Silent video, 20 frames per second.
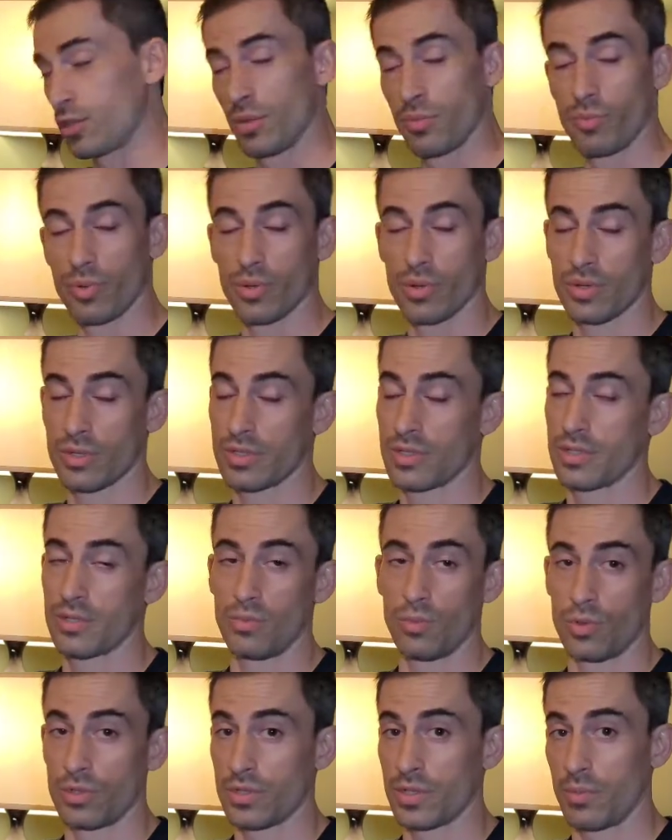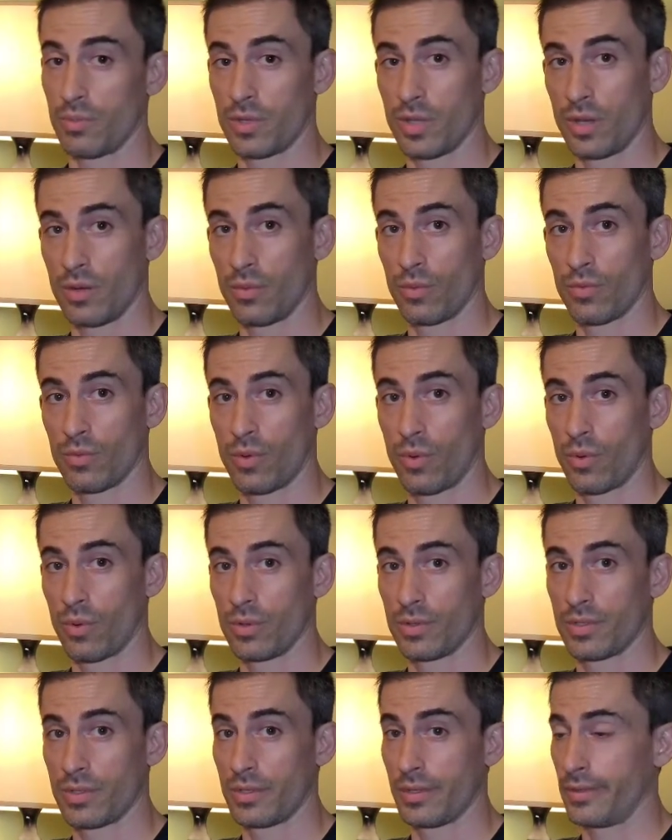the books once I'm done with
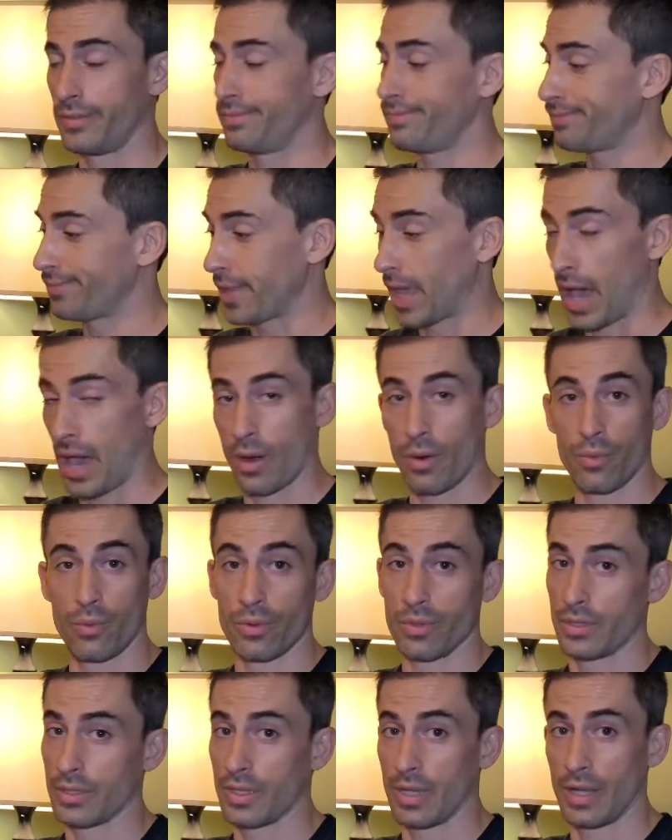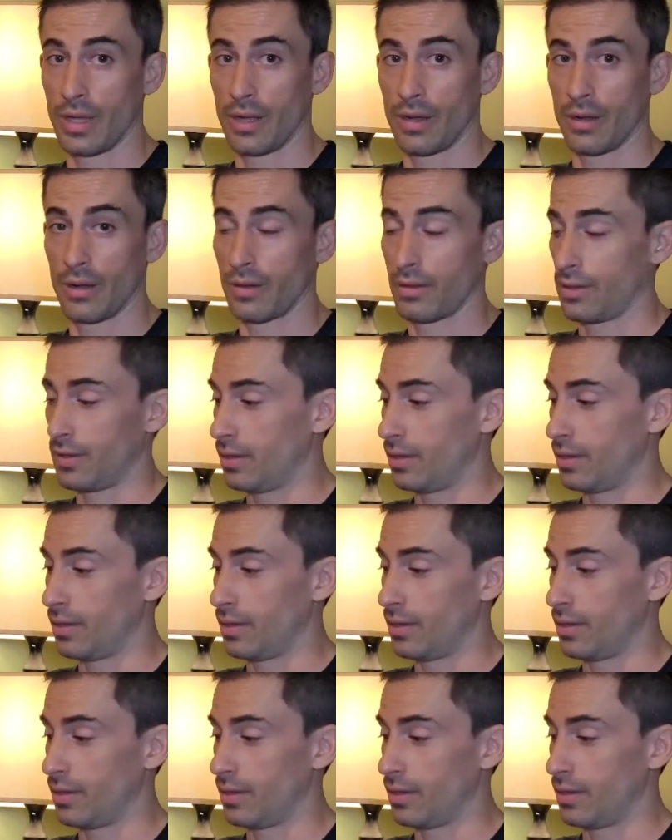quarantine, I don't really care.